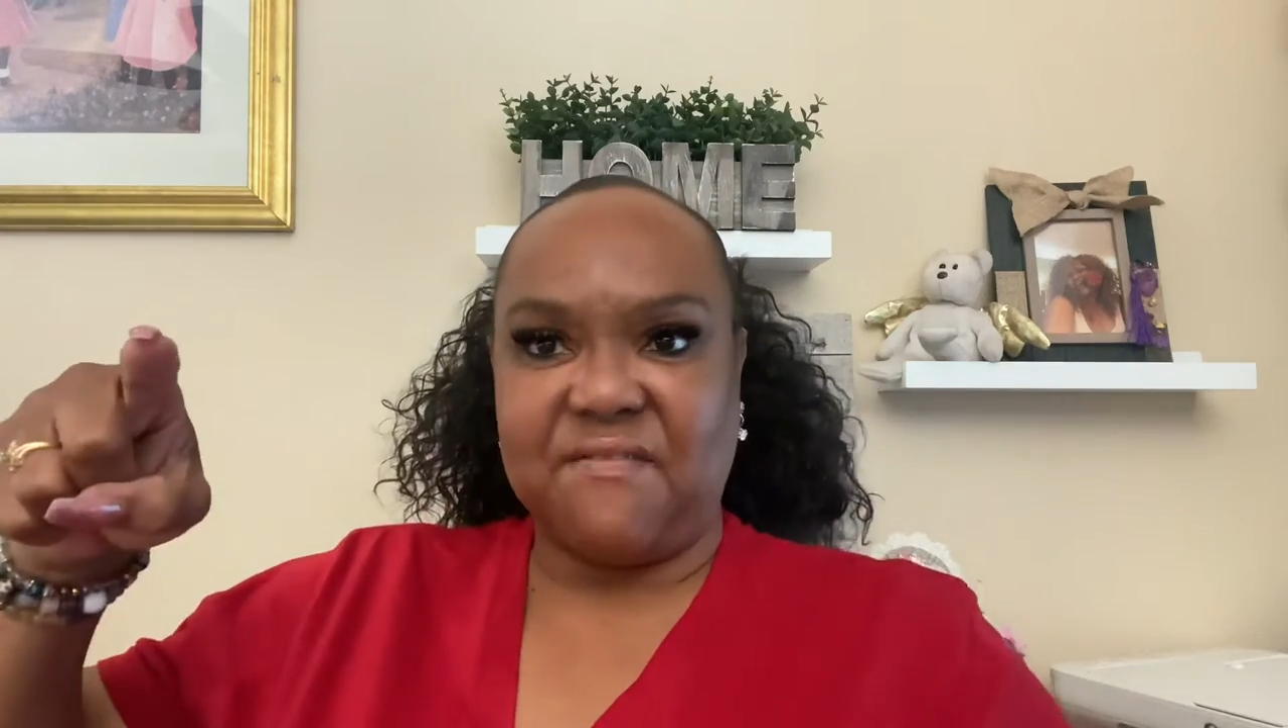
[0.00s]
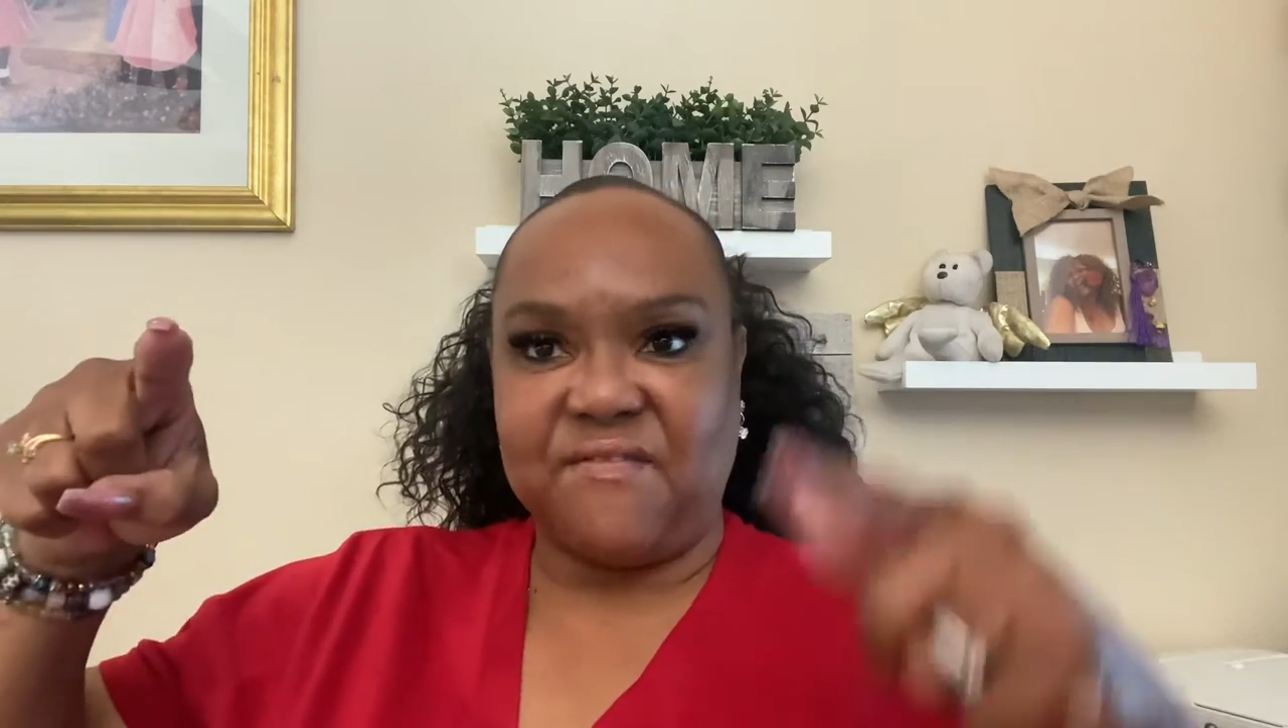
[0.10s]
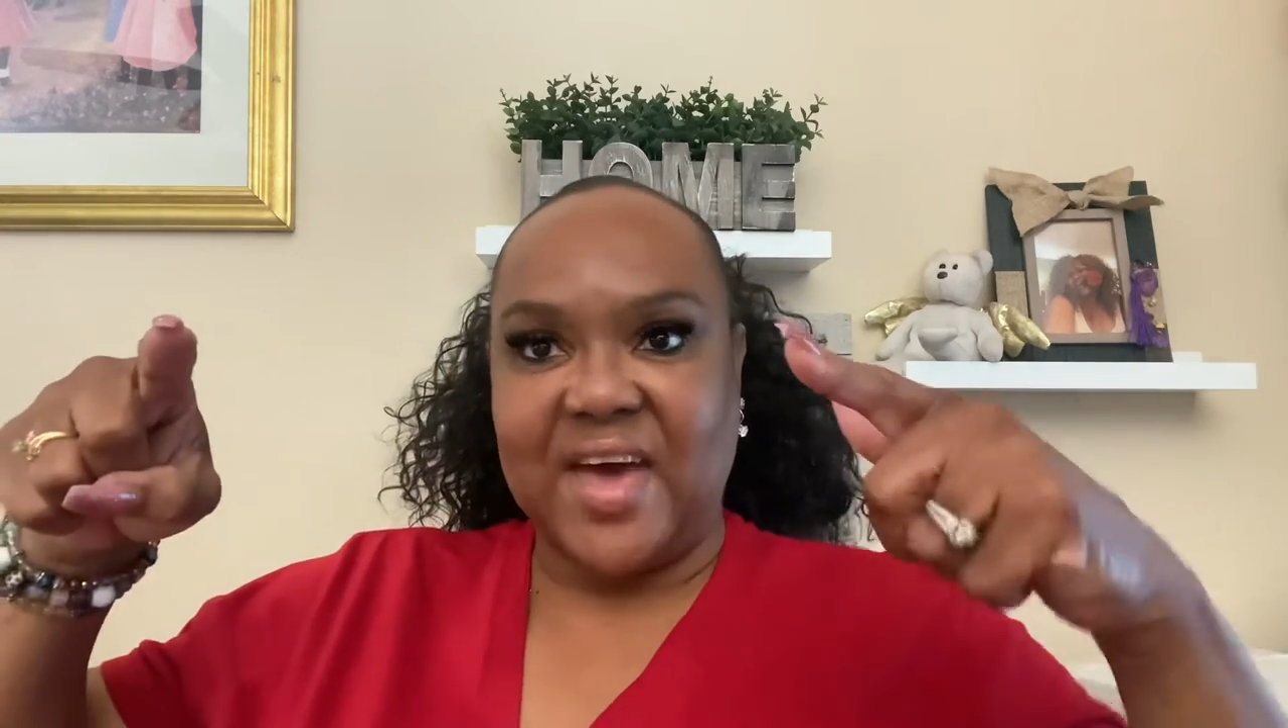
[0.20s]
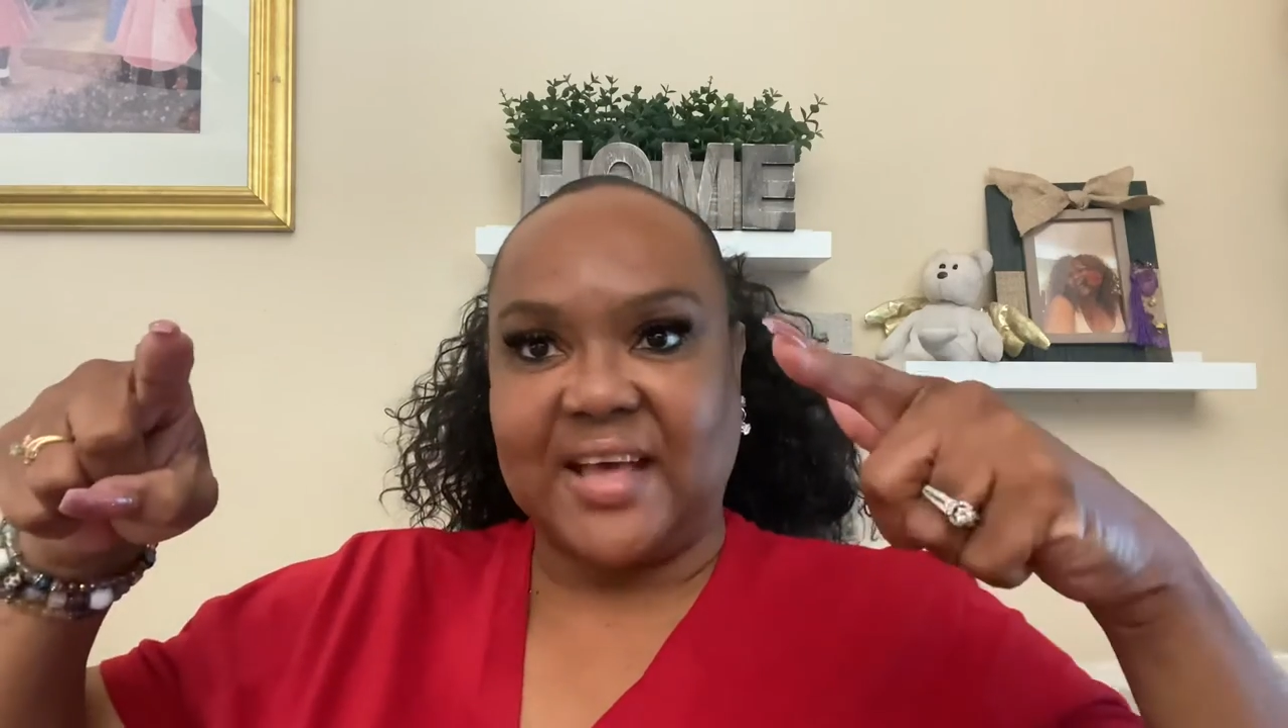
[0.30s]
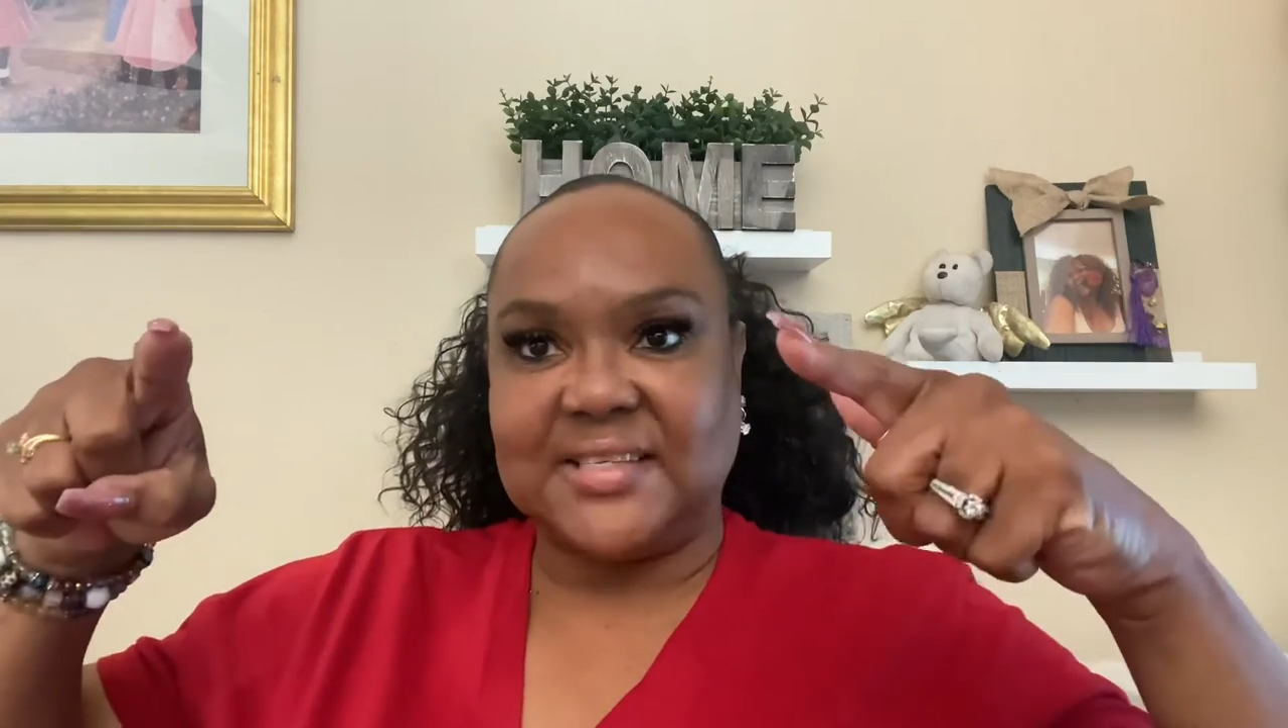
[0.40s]

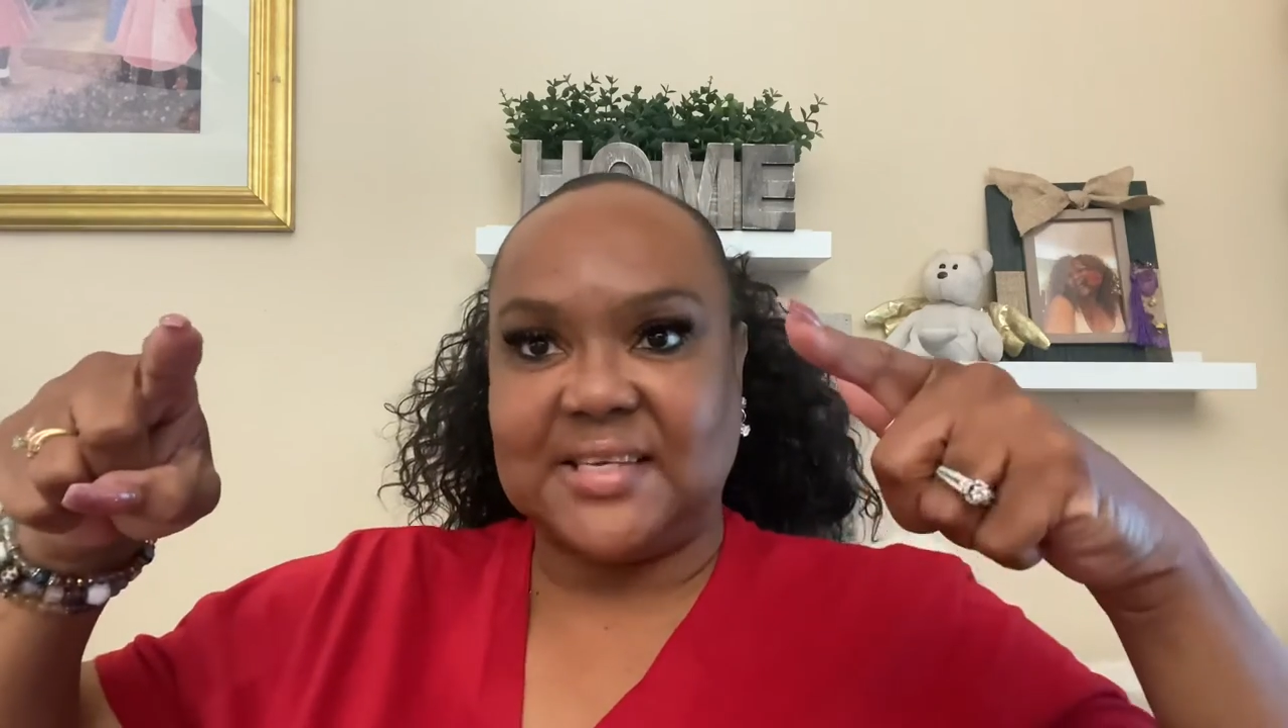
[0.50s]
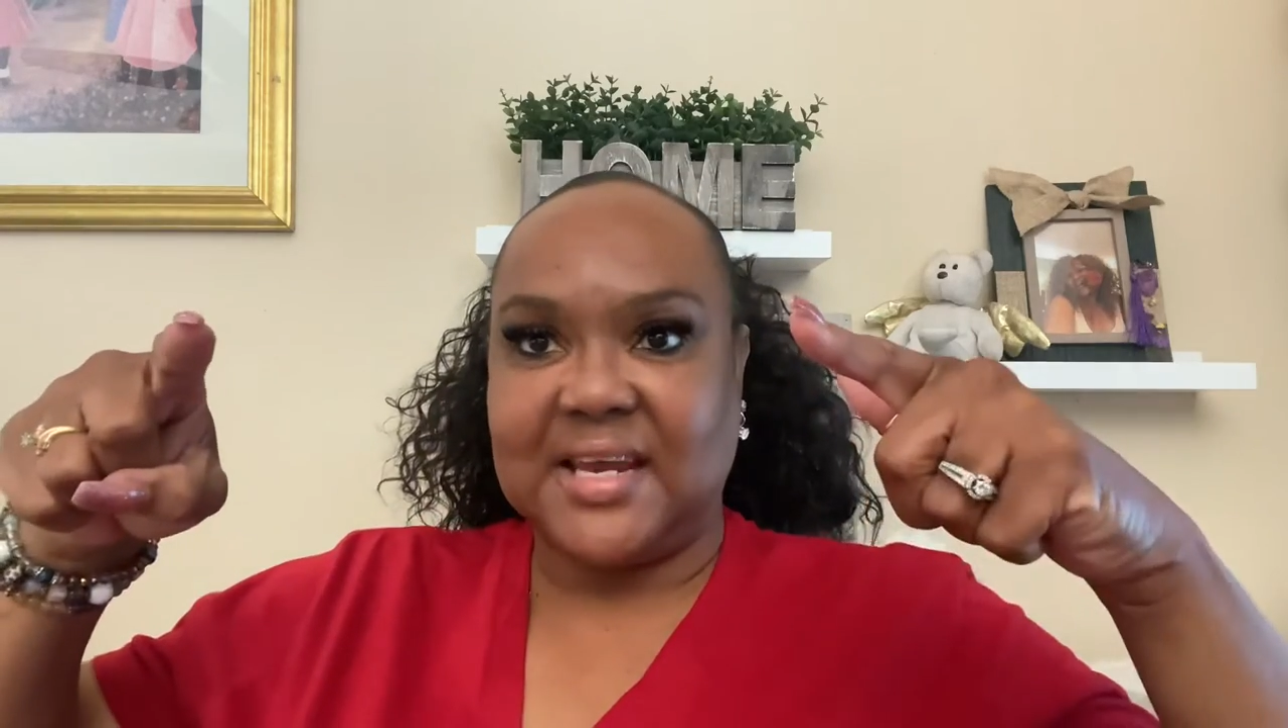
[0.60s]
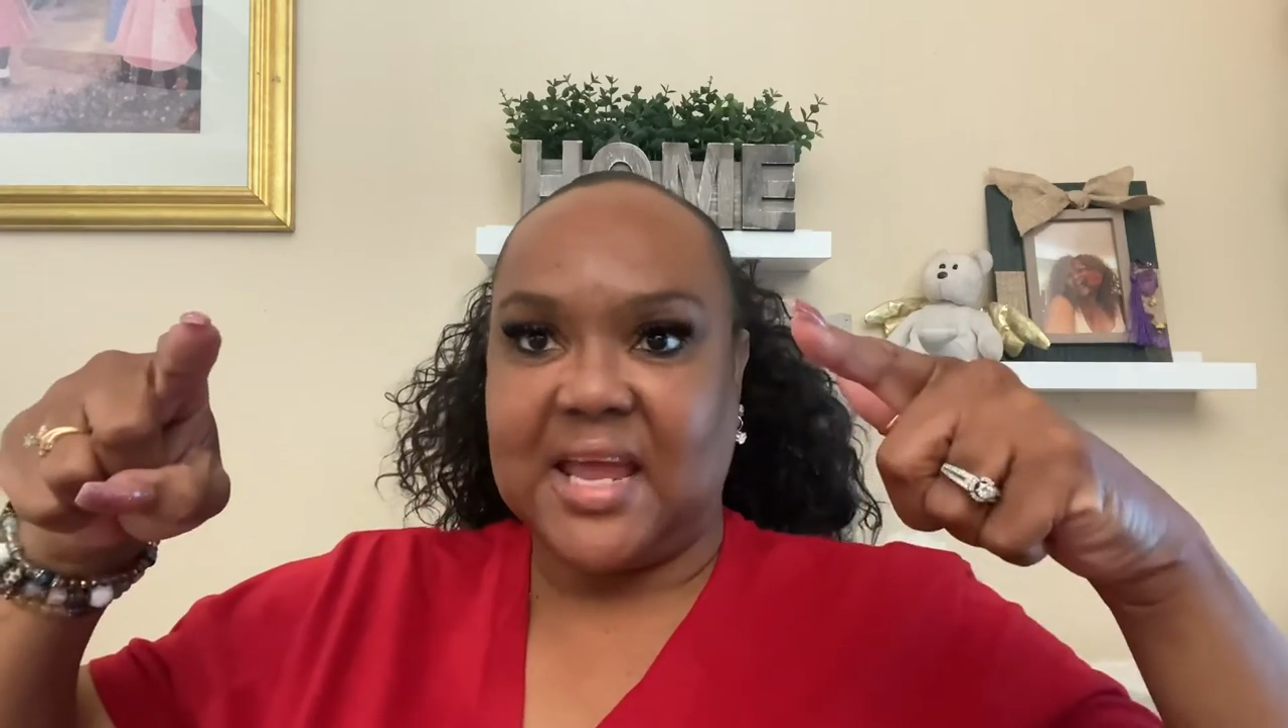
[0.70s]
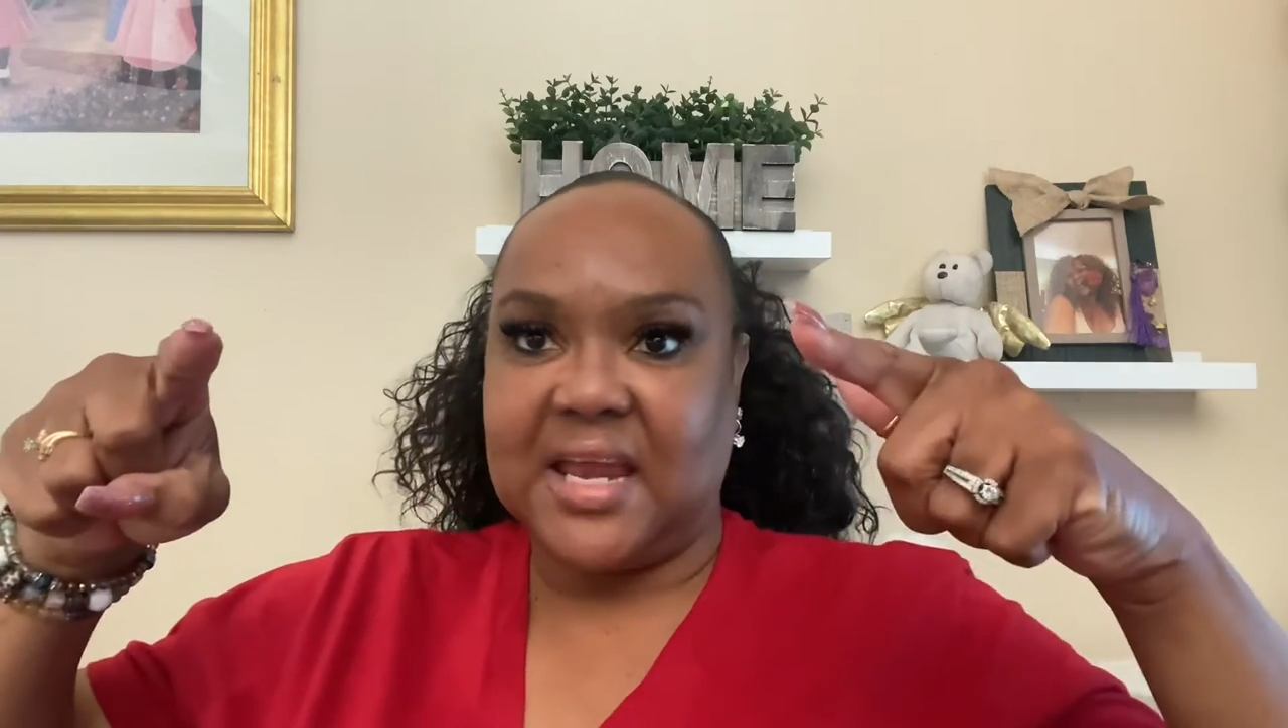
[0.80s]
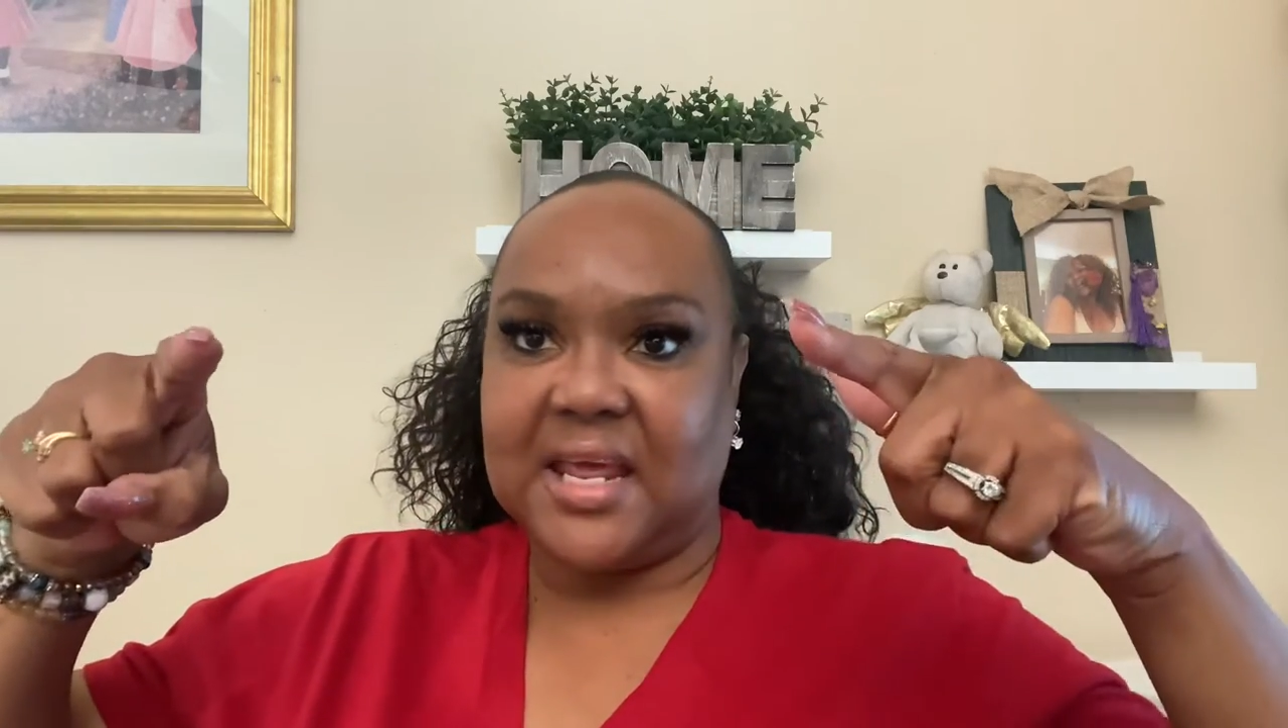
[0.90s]

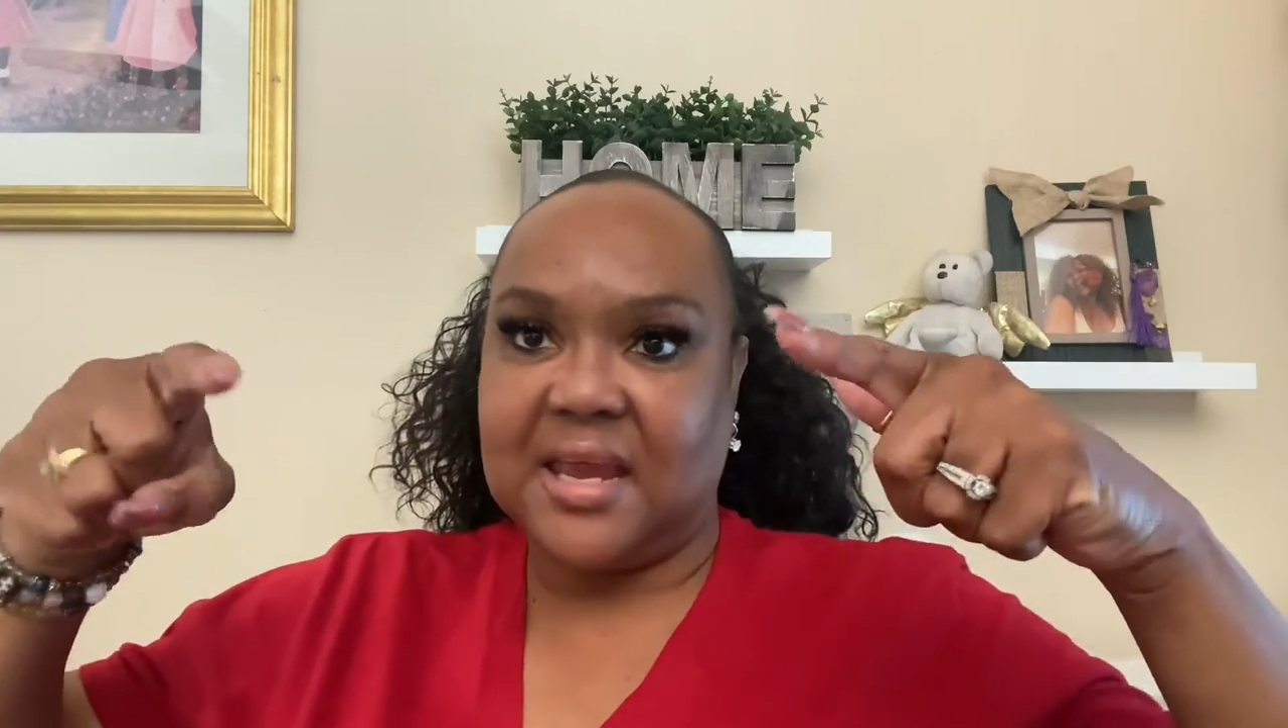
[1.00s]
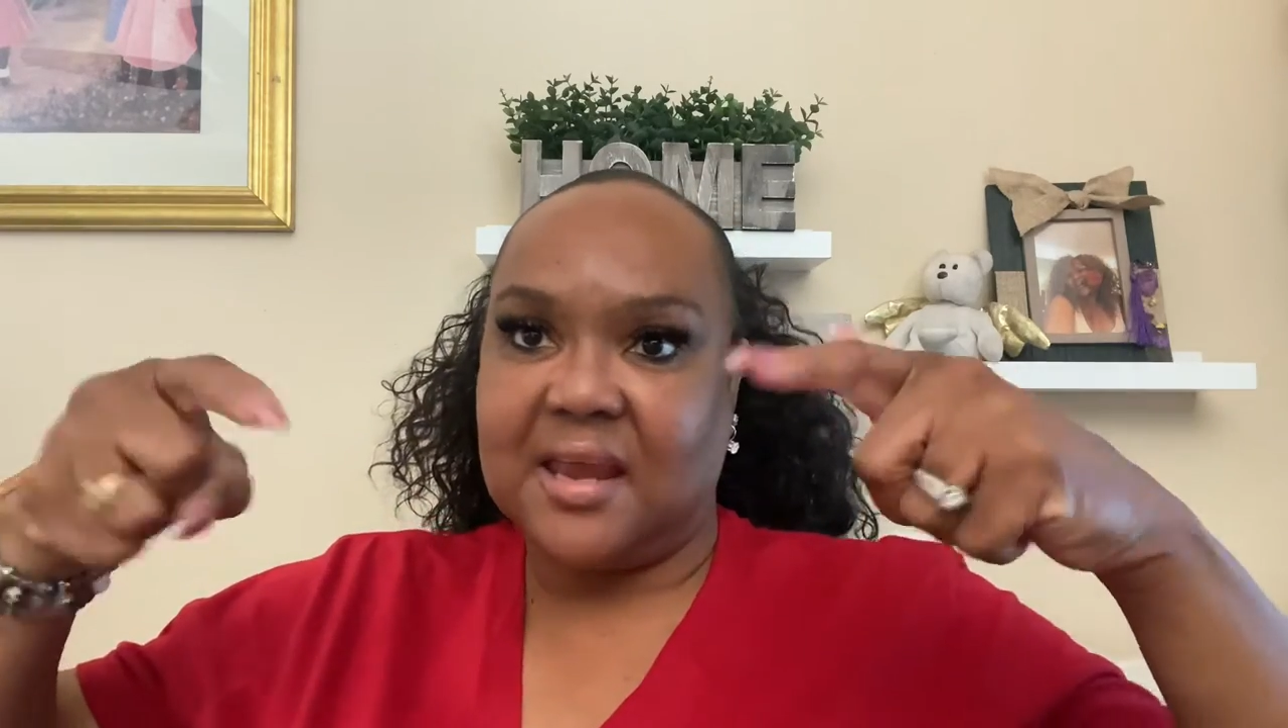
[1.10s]
vaccinated.